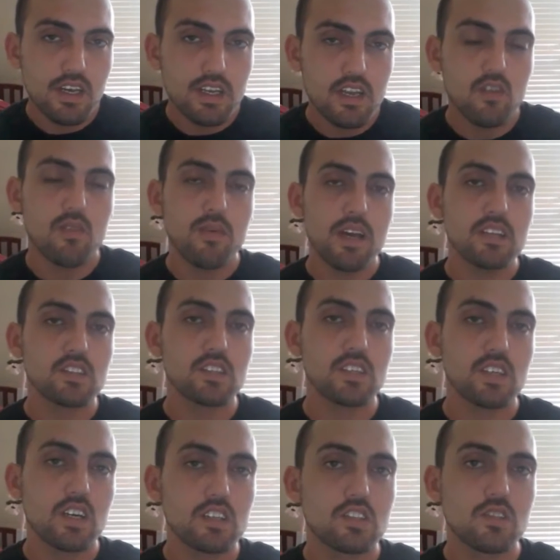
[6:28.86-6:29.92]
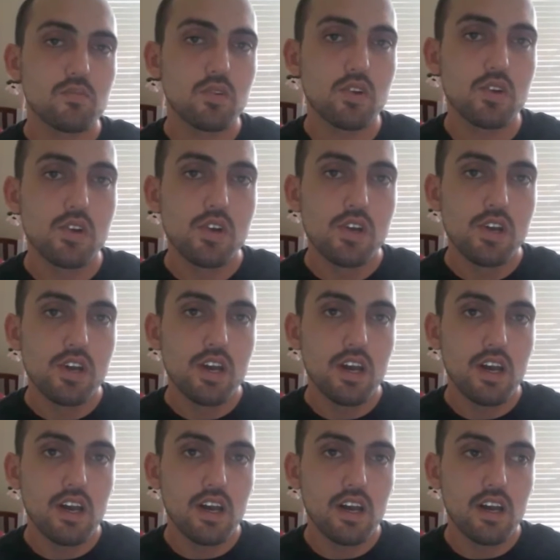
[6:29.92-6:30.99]
Now imagine a customer
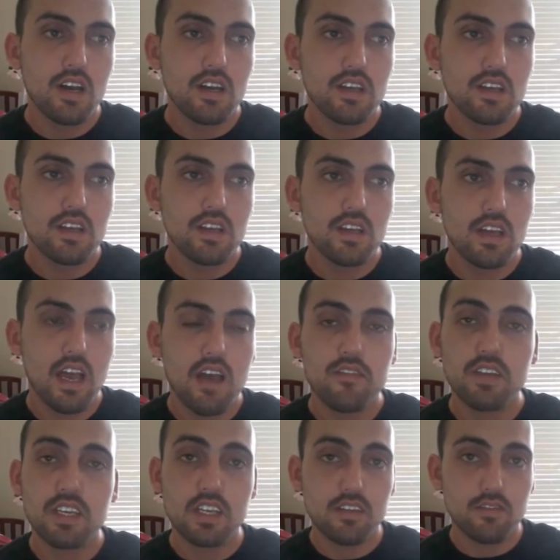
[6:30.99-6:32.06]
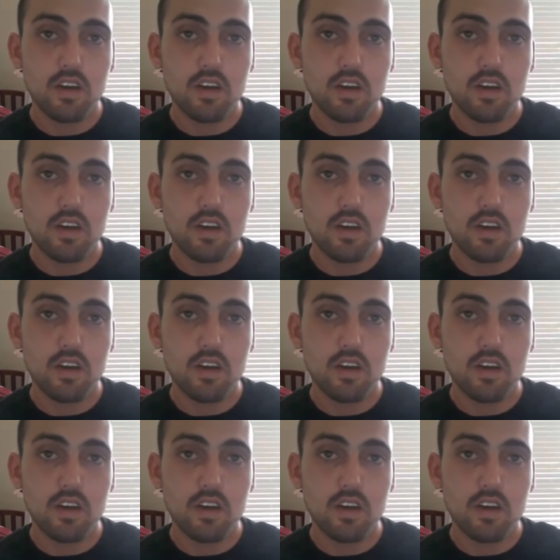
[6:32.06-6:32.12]
having